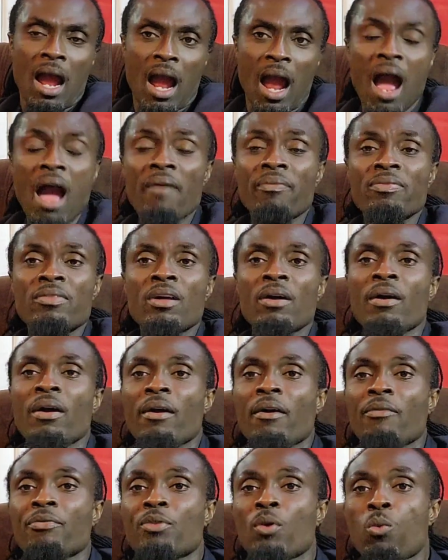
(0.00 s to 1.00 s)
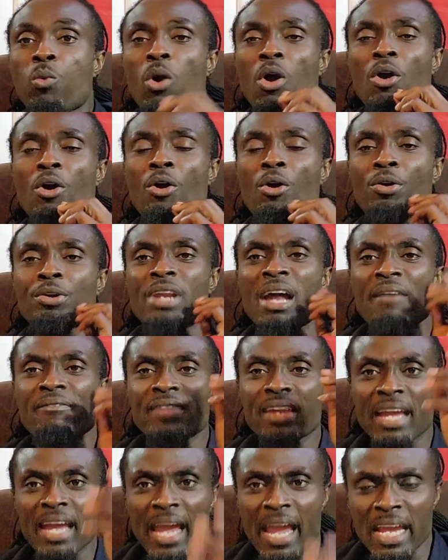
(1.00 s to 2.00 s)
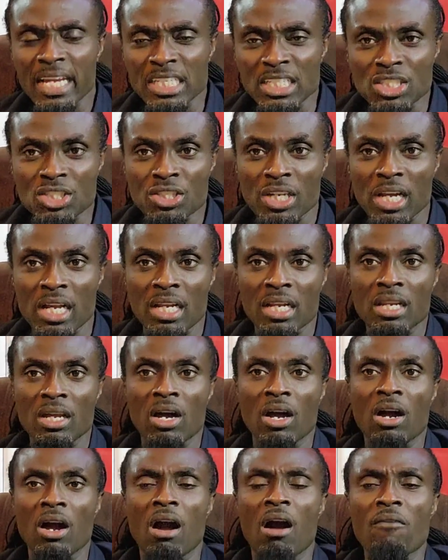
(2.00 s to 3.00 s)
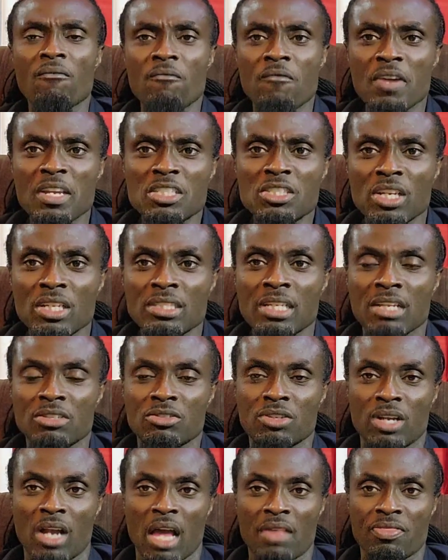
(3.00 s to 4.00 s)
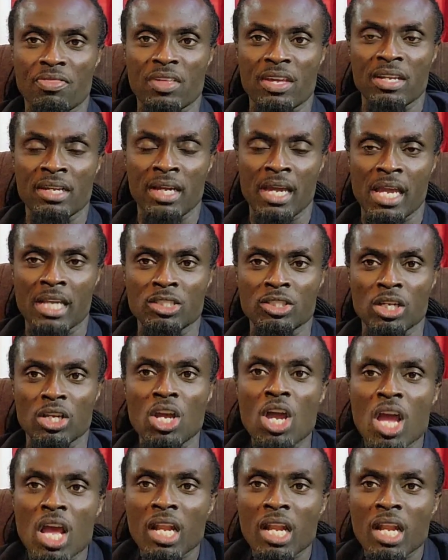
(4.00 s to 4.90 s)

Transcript: on the word of the angel of vision that you got seen an angel,